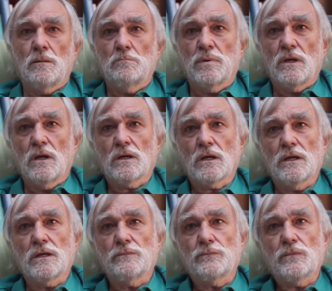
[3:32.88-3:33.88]
But
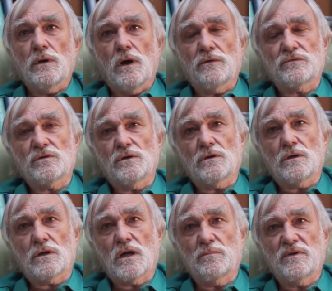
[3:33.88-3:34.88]
luckily, after a
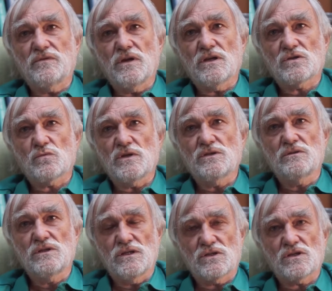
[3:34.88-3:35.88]
couple of years, we
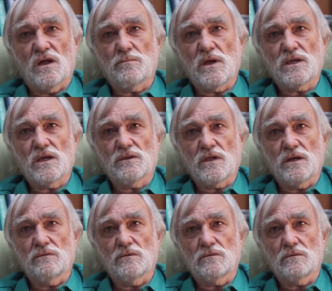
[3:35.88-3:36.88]
did start making
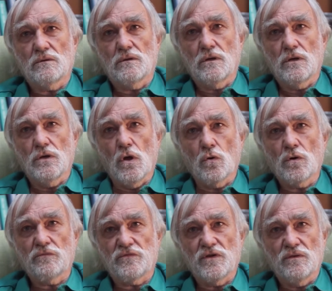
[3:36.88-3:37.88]
then longer
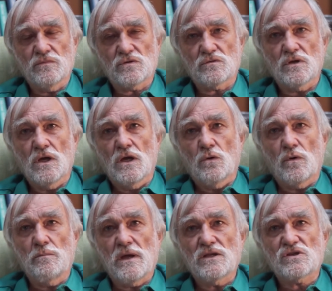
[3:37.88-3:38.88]
films. We
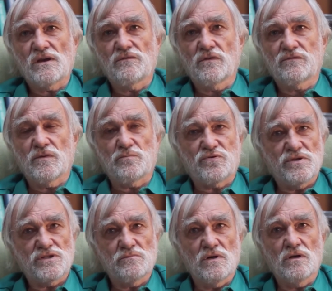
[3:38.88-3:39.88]
made several for
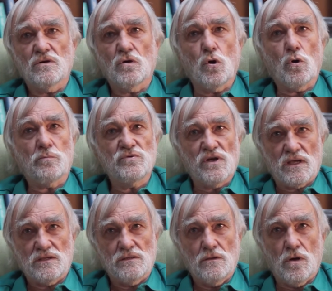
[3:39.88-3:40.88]
Prisma or
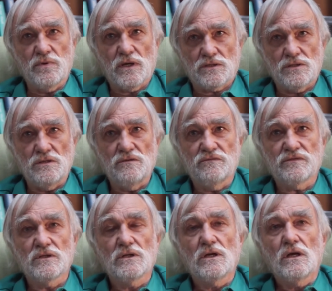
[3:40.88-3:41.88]
Objective,
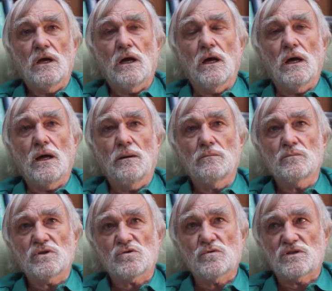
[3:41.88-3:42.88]

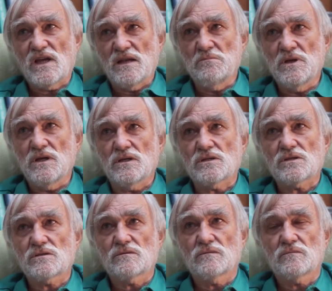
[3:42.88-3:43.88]
which were 10
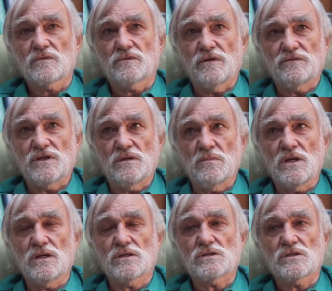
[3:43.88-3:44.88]
minutes, 15
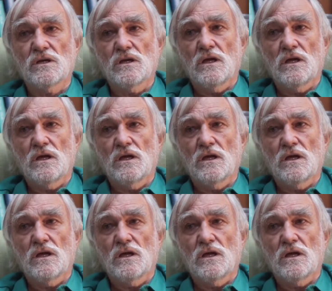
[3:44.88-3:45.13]
minutes.